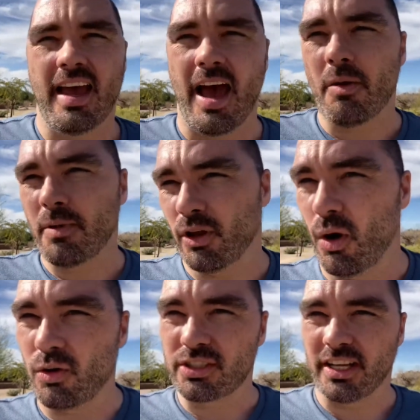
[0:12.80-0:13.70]
to build a
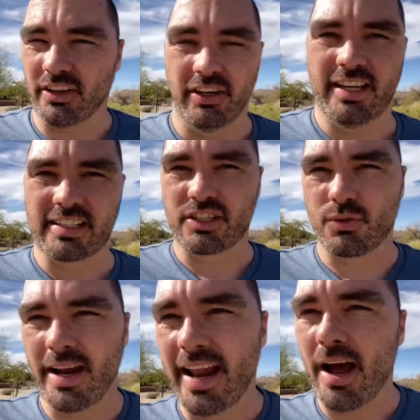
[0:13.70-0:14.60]
wholesaler list, because right
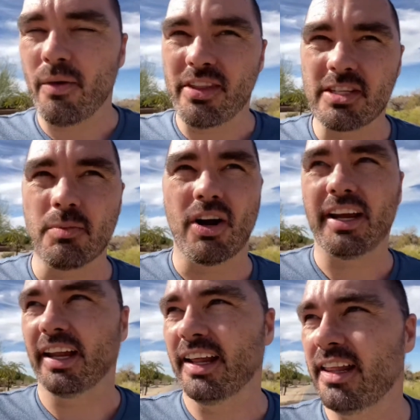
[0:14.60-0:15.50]
now in this market,
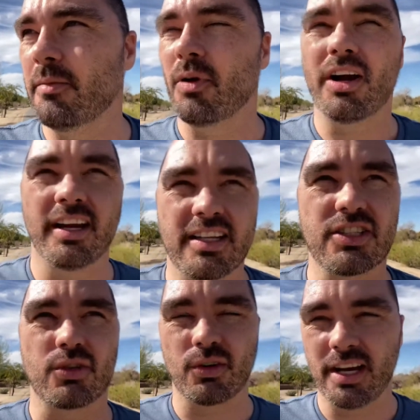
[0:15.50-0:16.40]
the market is
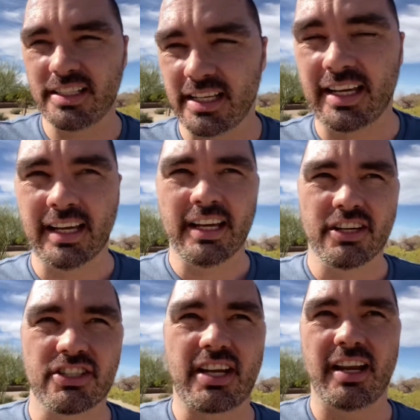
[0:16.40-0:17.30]
crazy. Just
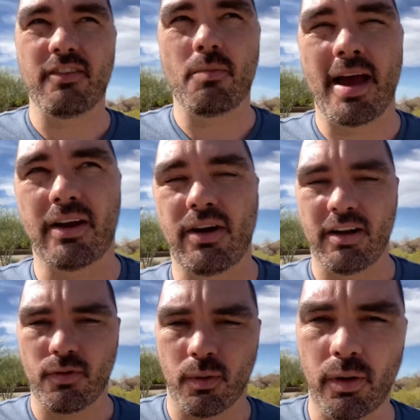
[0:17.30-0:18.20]
kind of give you a background of
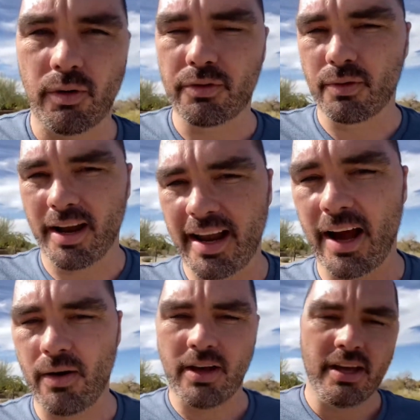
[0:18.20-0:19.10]
what we're going through right now.
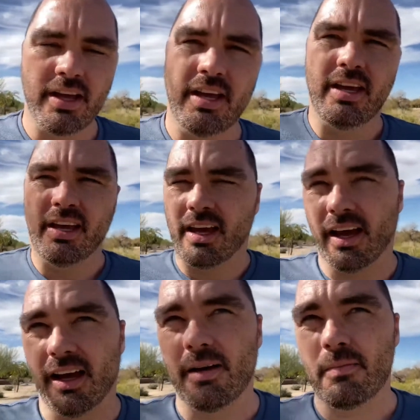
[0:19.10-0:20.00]

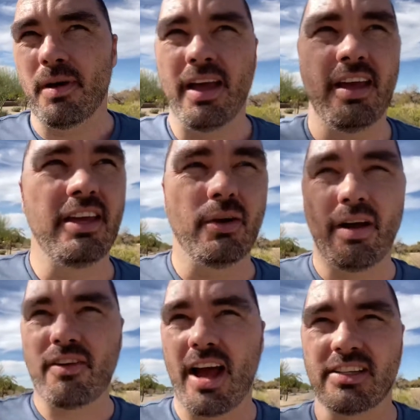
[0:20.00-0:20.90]
Every
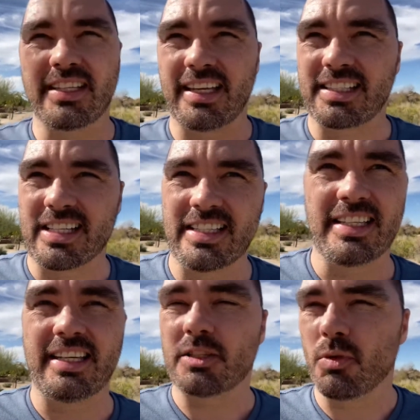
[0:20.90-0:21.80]
house that gets listed
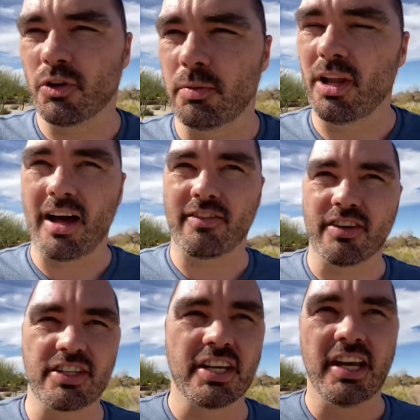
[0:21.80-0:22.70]
gets multiple offers.
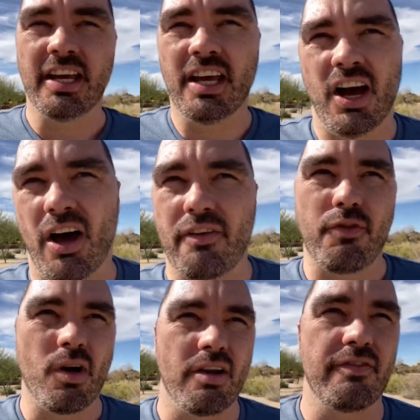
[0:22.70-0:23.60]
On a
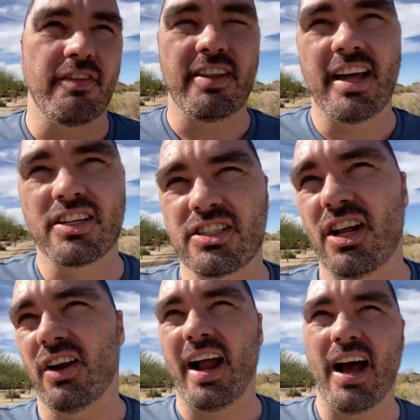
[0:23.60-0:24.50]
$450,000
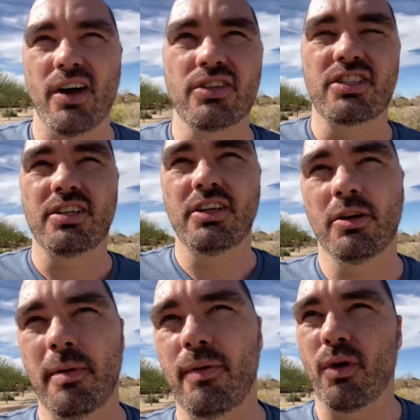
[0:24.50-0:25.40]
house,
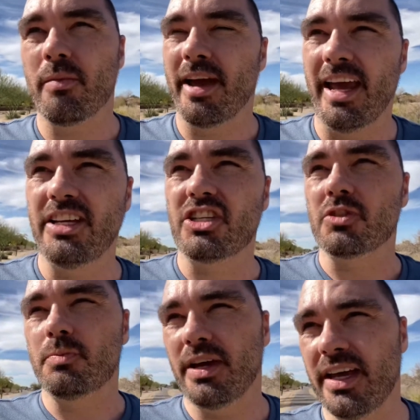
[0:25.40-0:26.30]
one of my agents
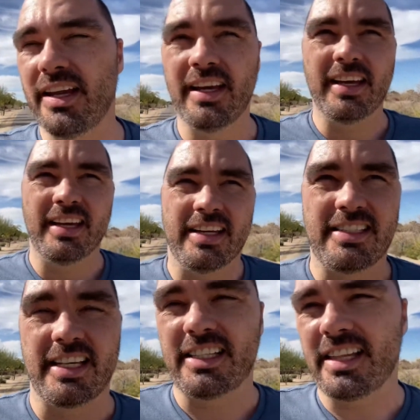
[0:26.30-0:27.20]
bid
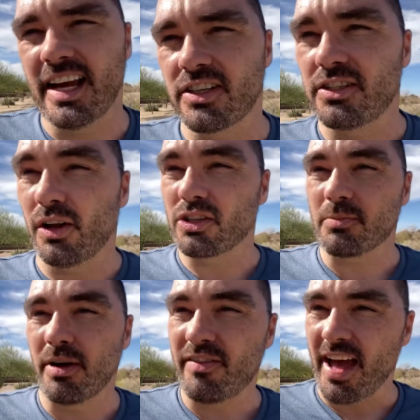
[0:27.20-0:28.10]
$60,000
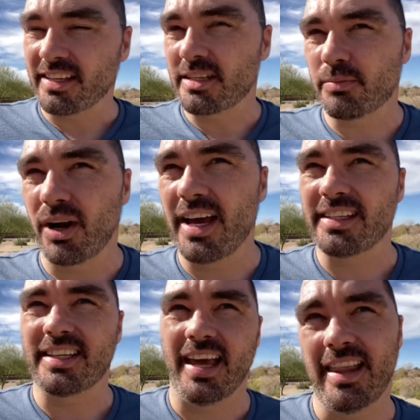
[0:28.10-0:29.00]
above asking price,
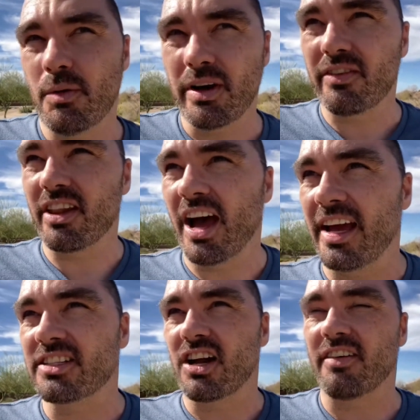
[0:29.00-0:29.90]
and they weren't even the highest
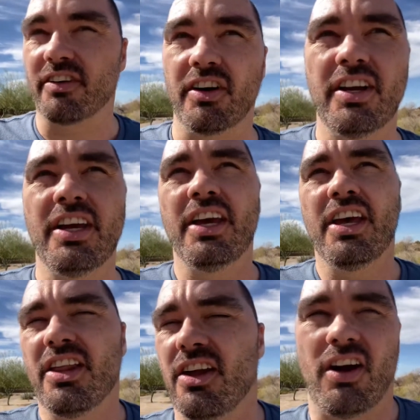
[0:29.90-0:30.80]
offer.
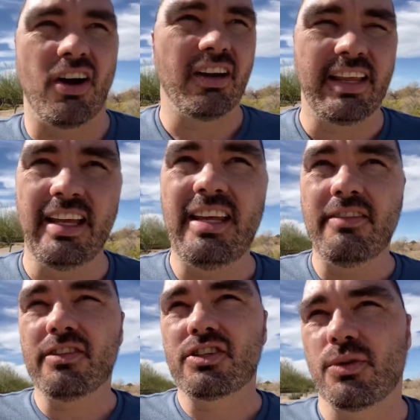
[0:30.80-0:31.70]
Hardly any
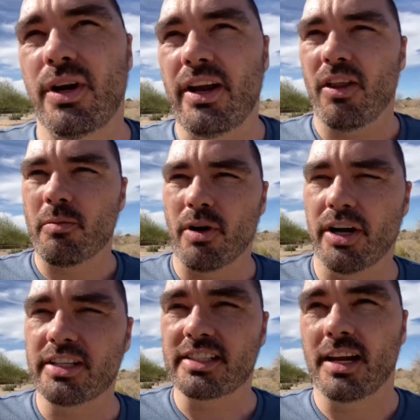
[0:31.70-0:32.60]
inventory in all the markets
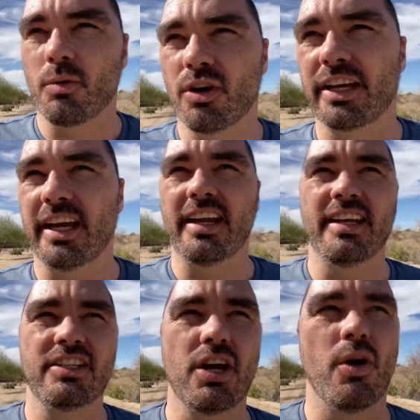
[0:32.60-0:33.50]
that I work in.
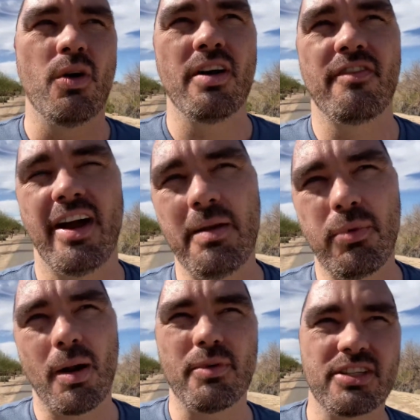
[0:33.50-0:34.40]
So finding
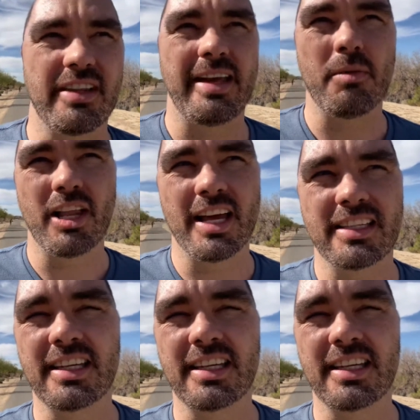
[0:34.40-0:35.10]
properties on the MLS